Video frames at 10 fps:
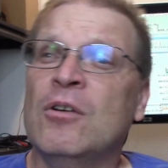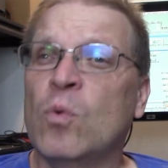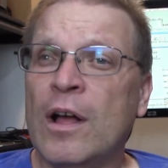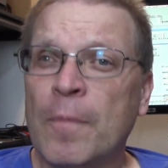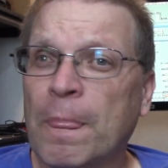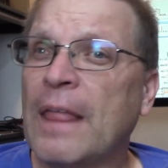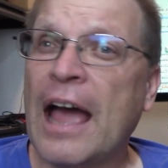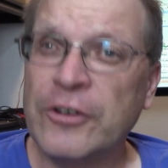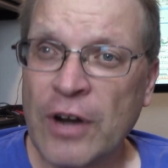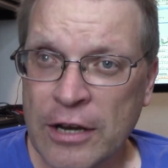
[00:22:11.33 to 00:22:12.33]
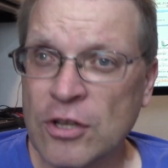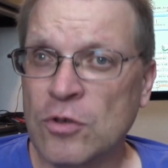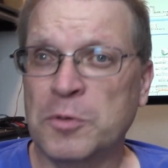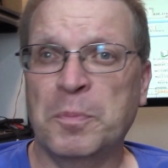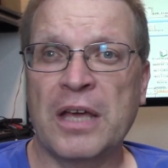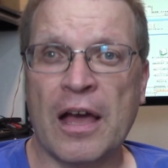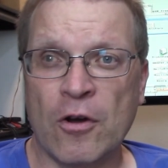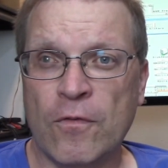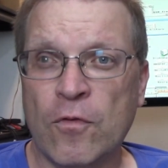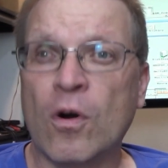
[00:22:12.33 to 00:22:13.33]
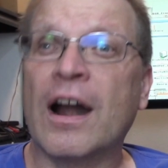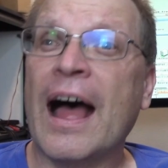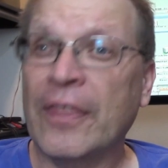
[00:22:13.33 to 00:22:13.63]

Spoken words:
Well, I tried to use PIO4